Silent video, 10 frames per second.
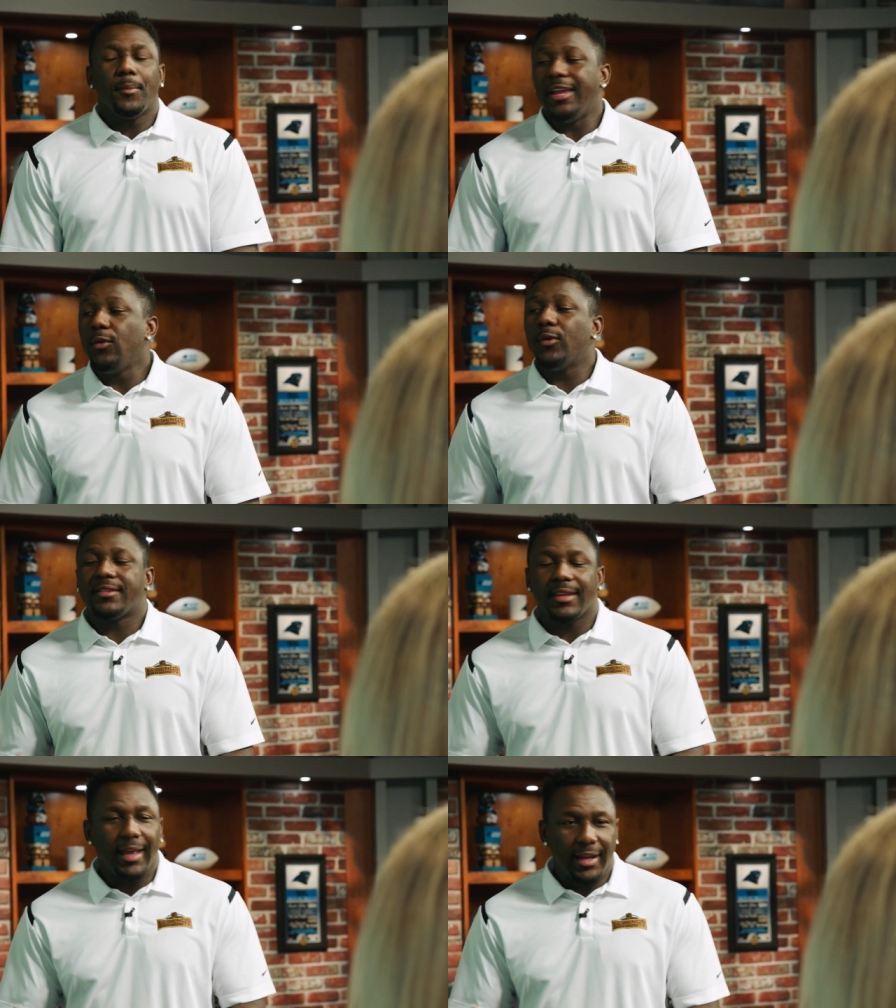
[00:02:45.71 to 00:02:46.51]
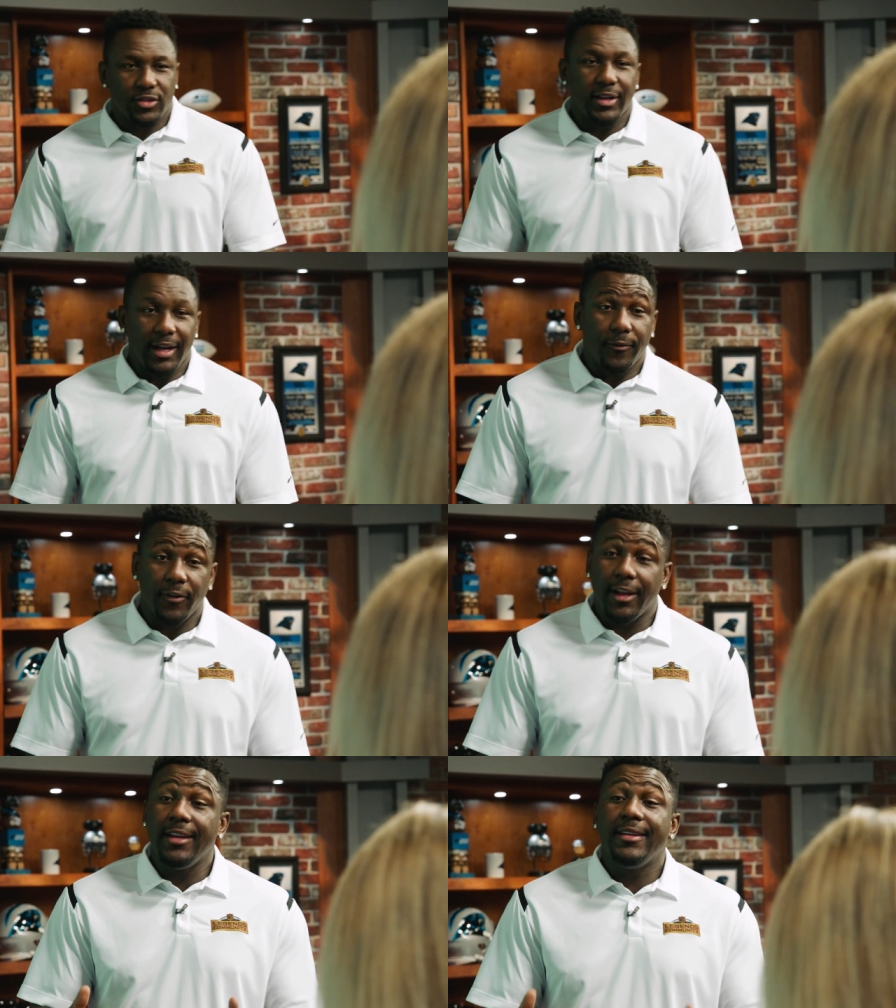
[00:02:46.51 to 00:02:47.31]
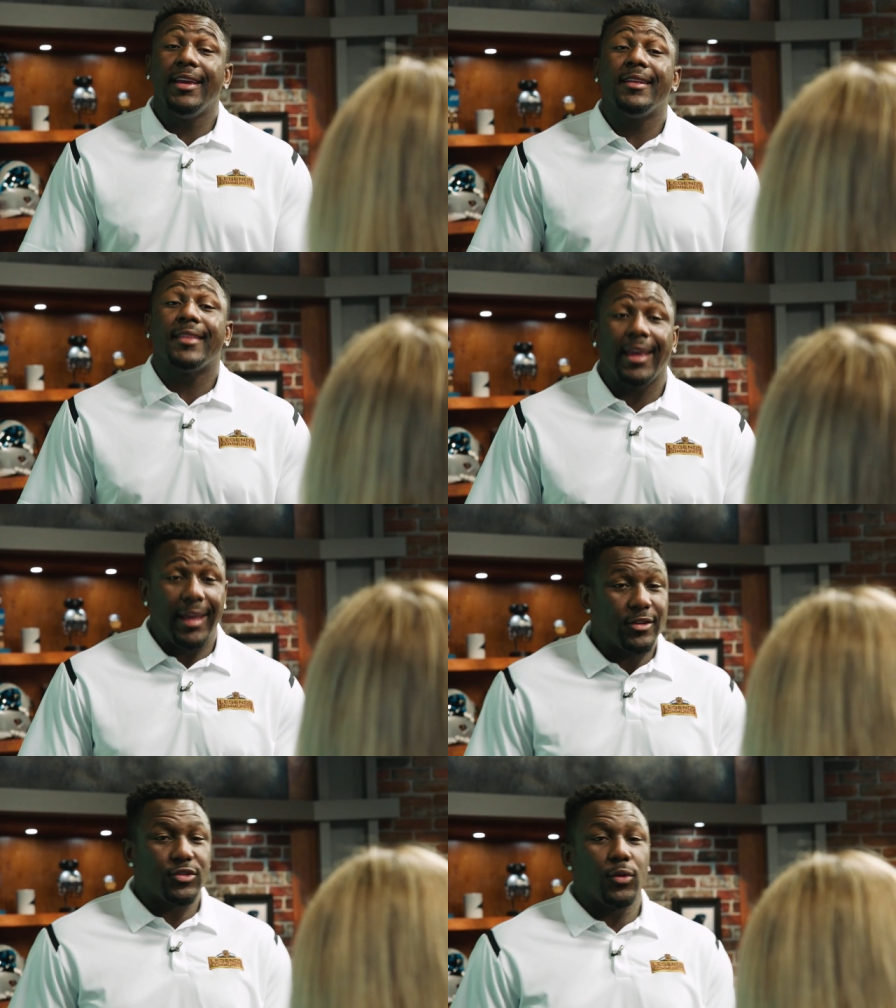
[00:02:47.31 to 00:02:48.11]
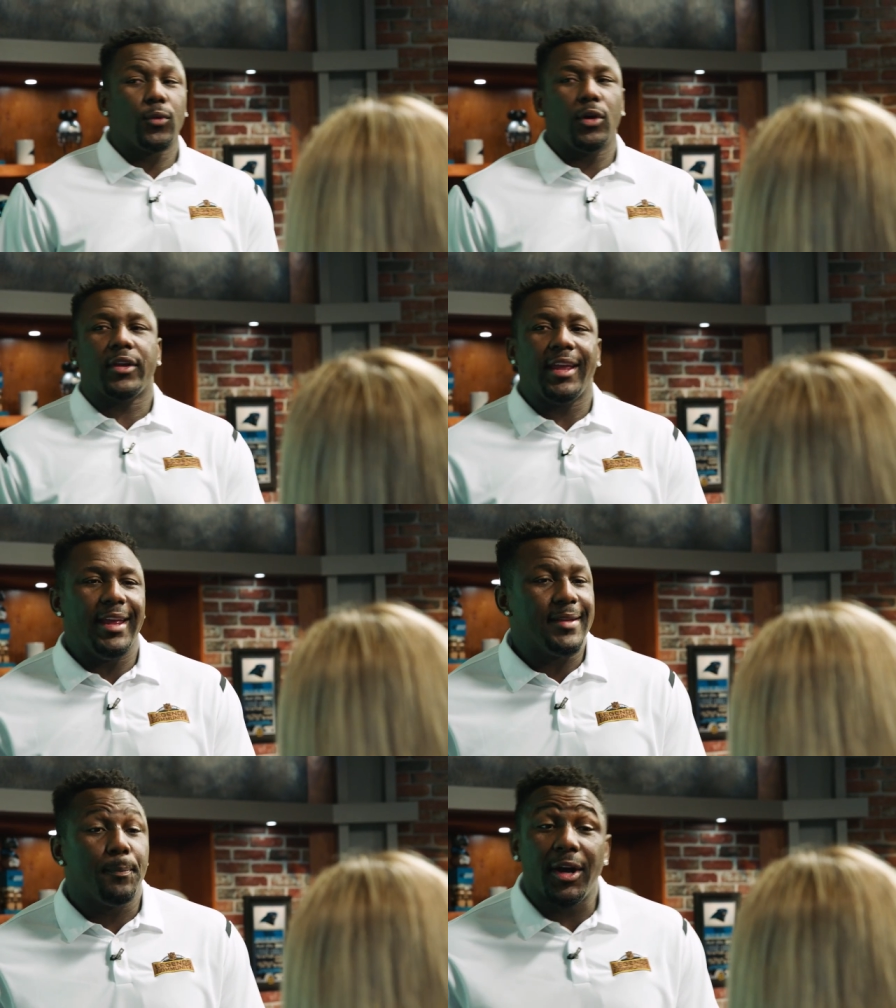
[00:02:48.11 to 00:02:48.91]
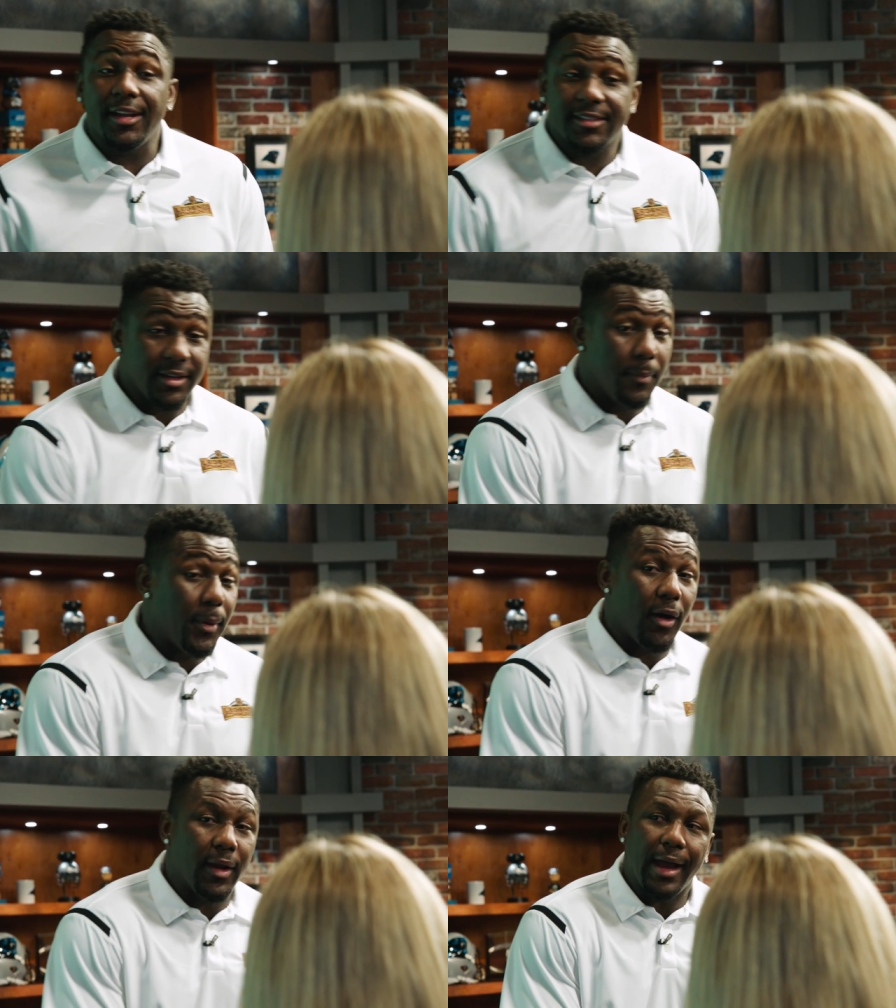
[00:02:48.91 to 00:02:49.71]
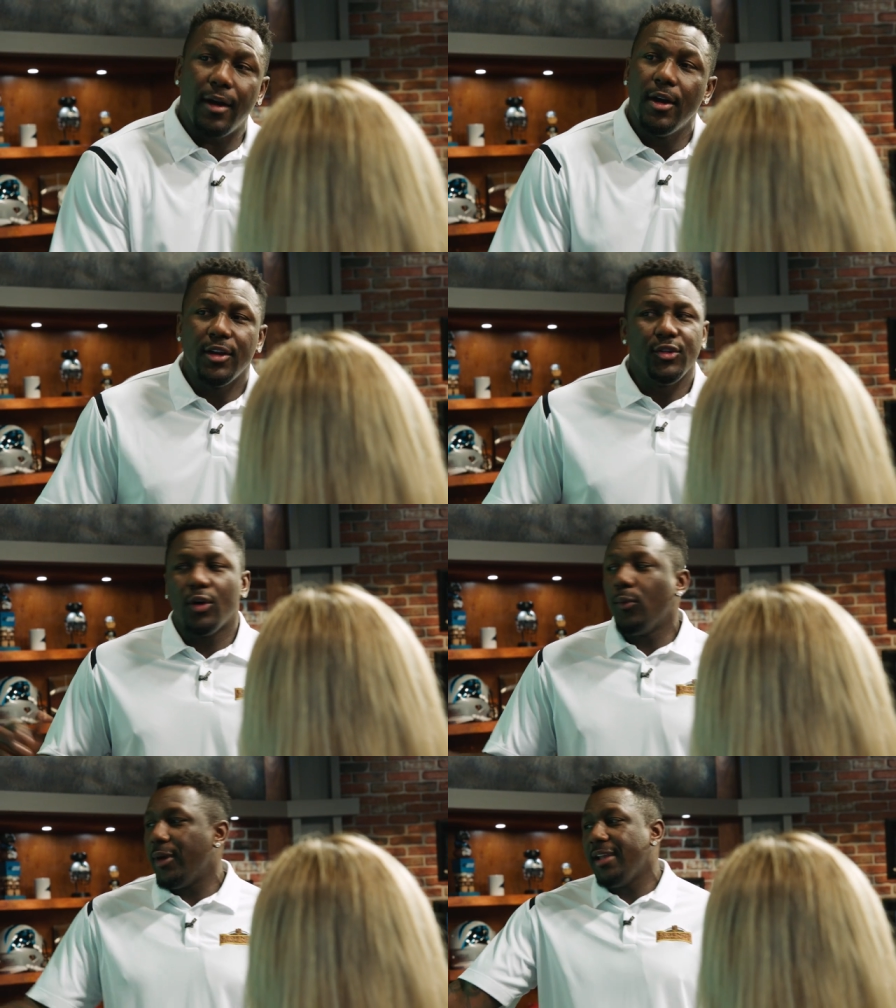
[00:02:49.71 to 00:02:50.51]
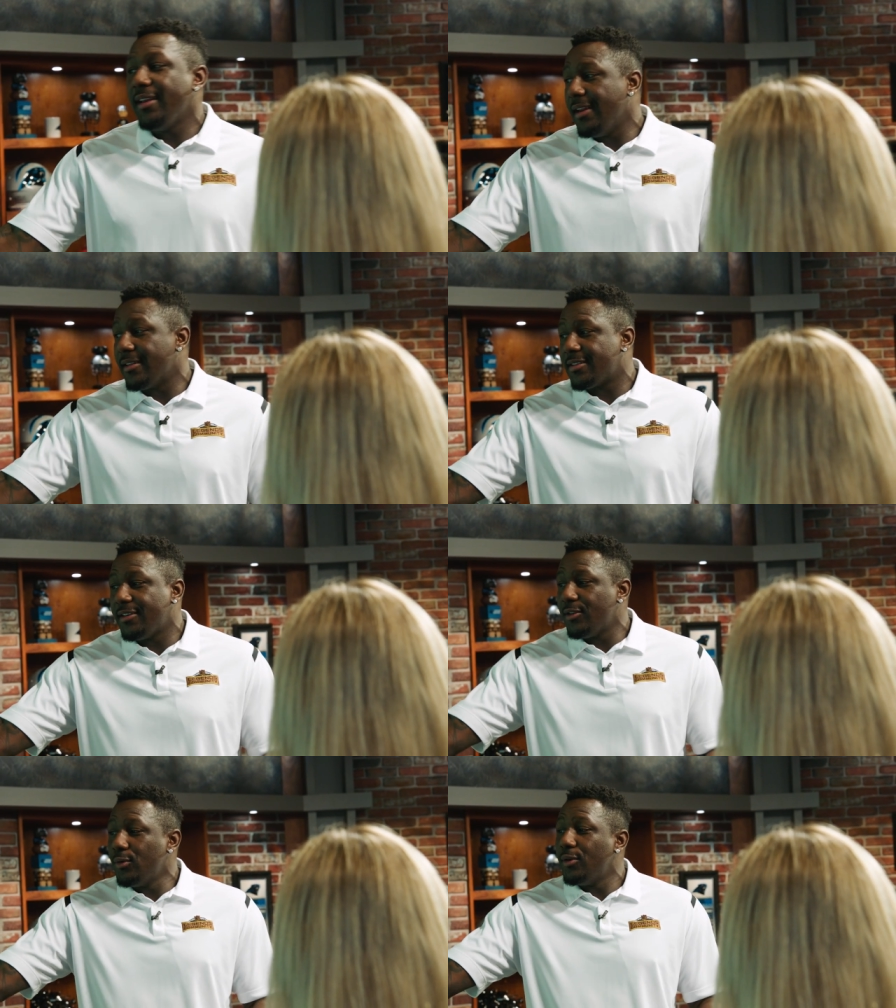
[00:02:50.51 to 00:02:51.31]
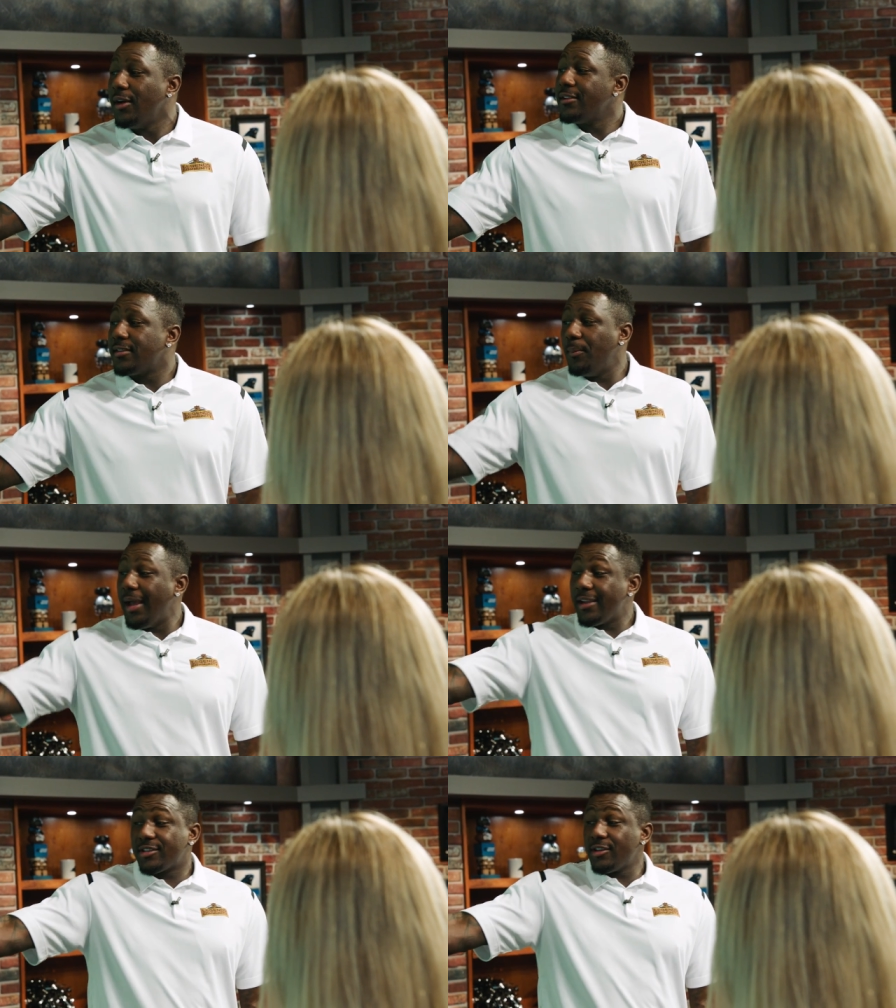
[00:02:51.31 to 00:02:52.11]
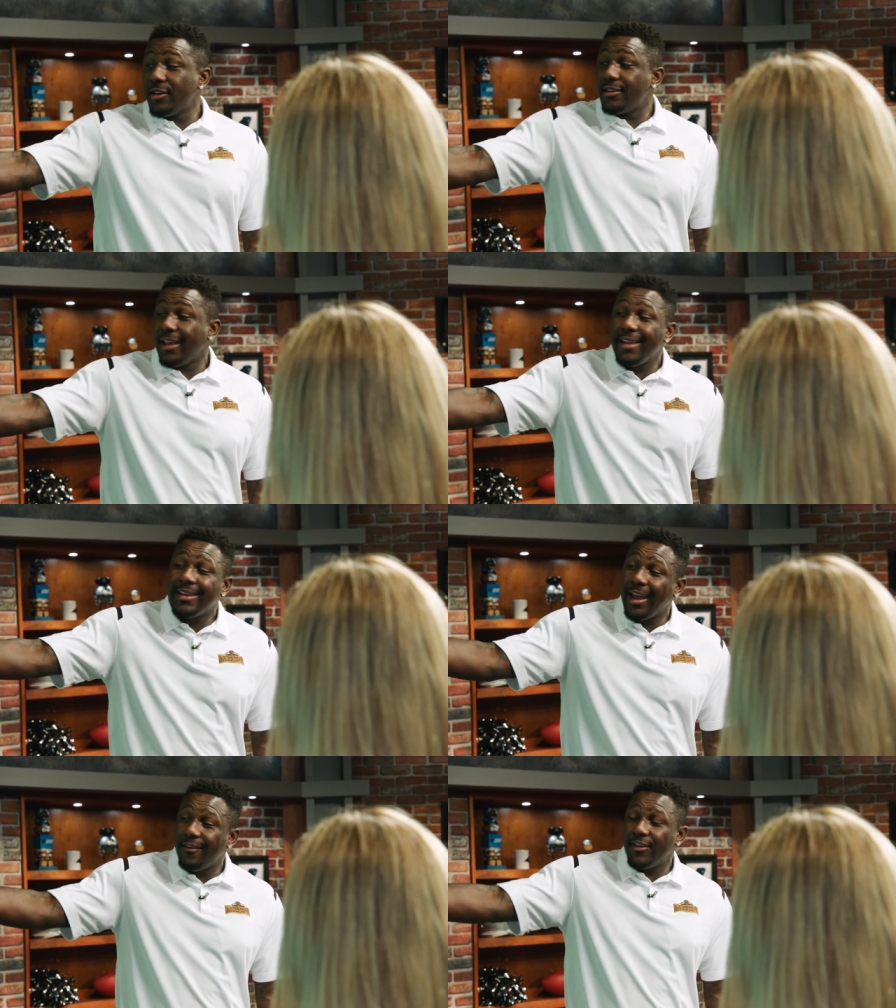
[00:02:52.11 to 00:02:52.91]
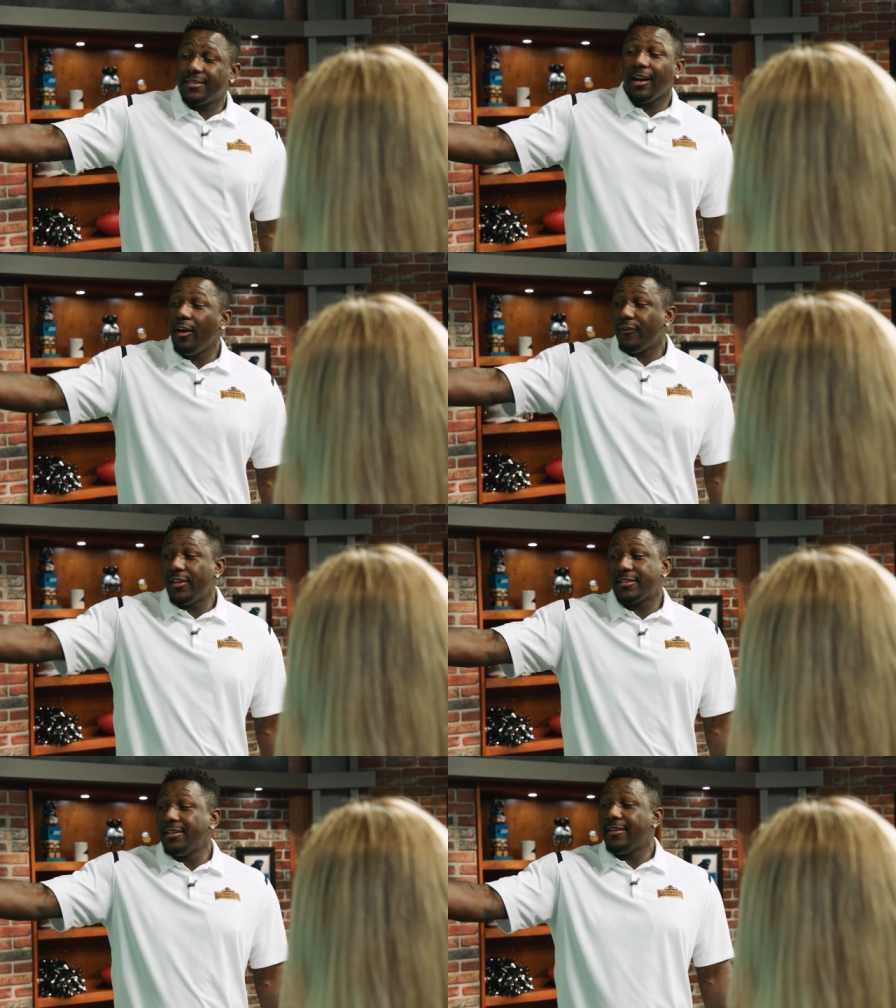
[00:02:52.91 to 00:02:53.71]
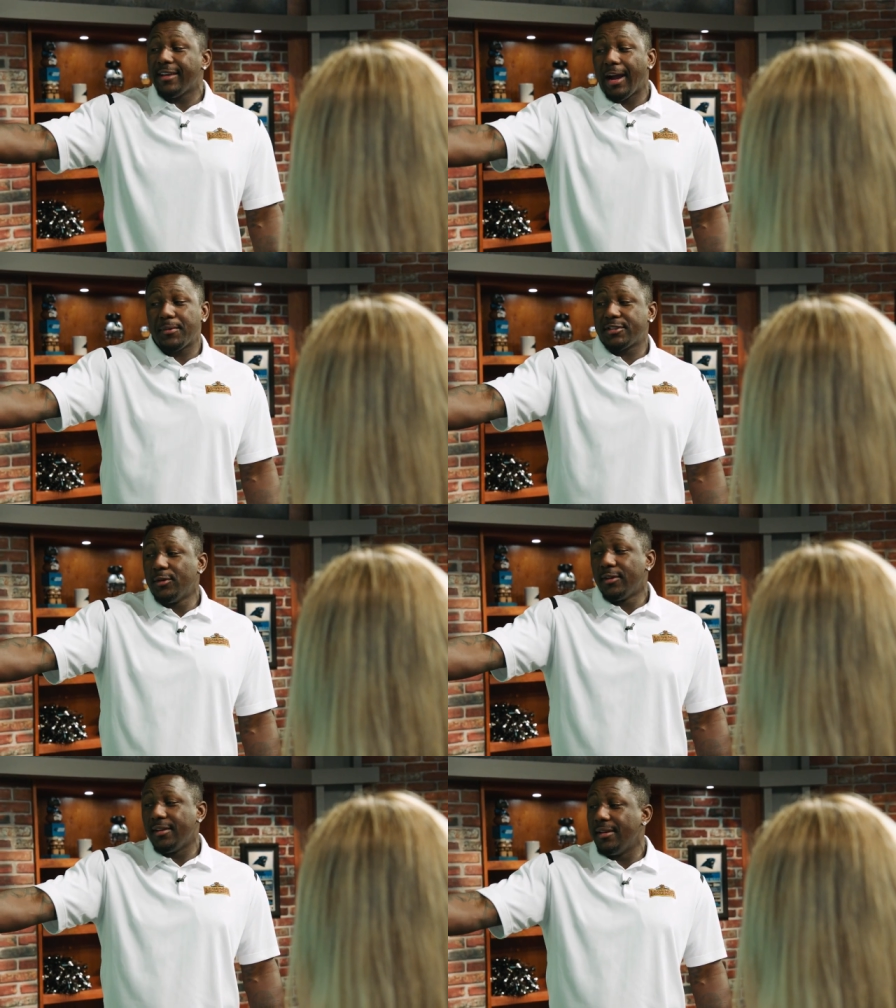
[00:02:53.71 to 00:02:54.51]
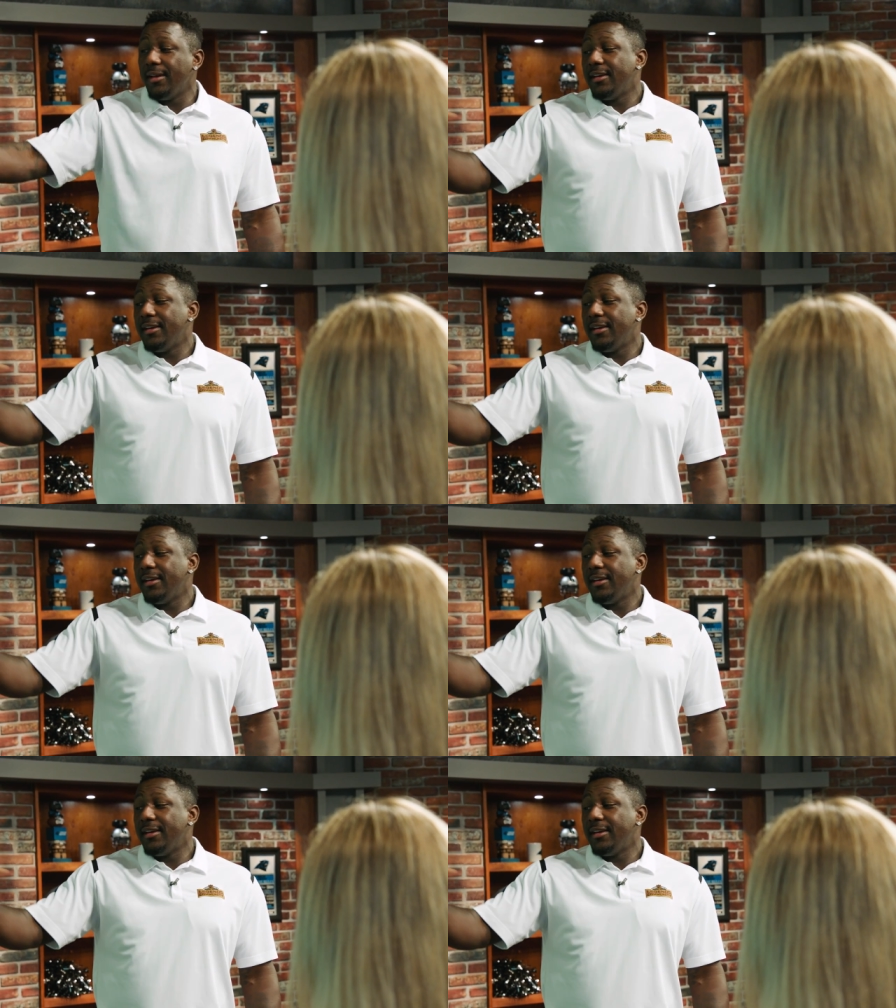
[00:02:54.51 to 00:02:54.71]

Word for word: But he went the extra effort. He did the extra work in punching the ball out, doing what he needed to do to make sure that he gave his offense another opportunity.